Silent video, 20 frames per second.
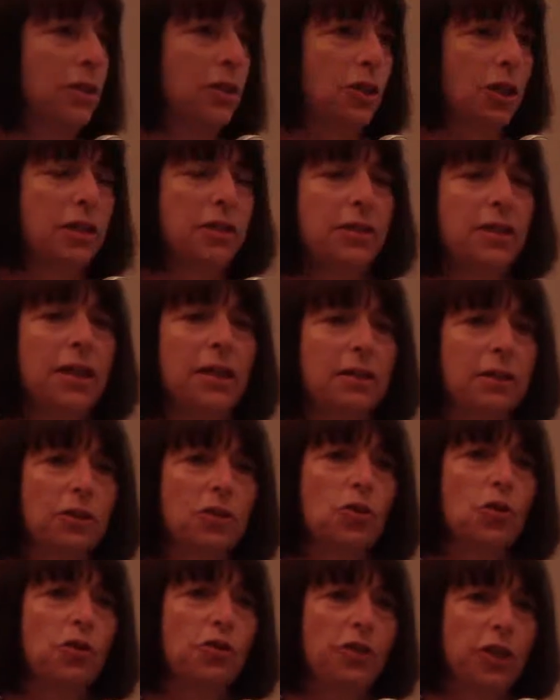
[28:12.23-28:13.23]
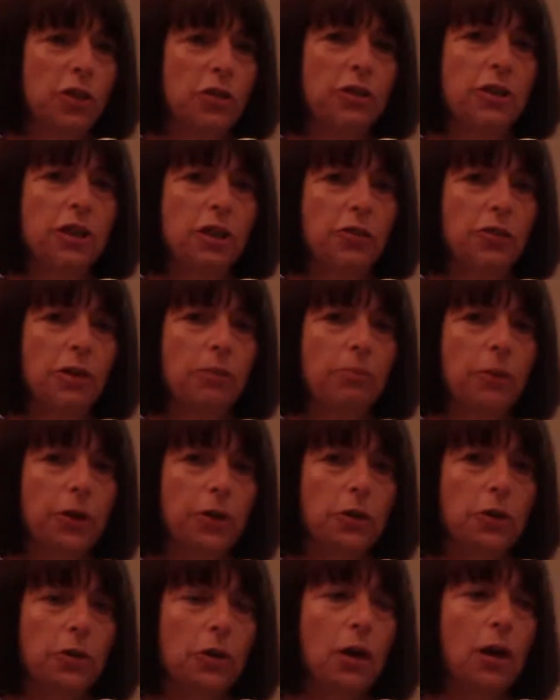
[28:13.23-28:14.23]
that sort of there's different
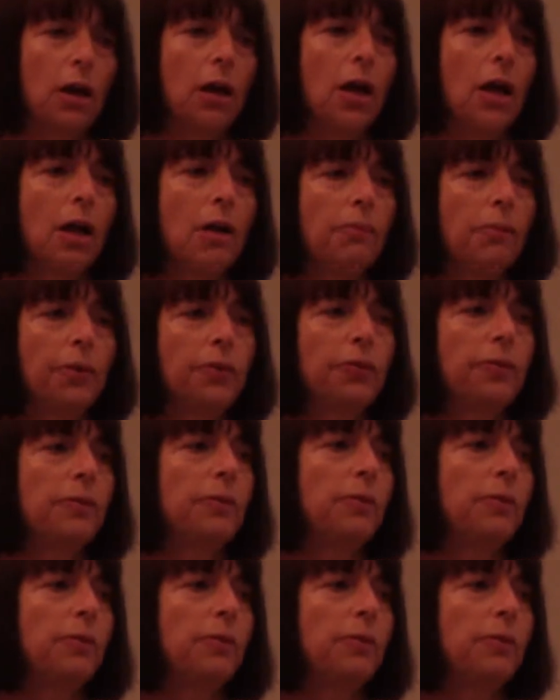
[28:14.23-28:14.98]
mother talk, but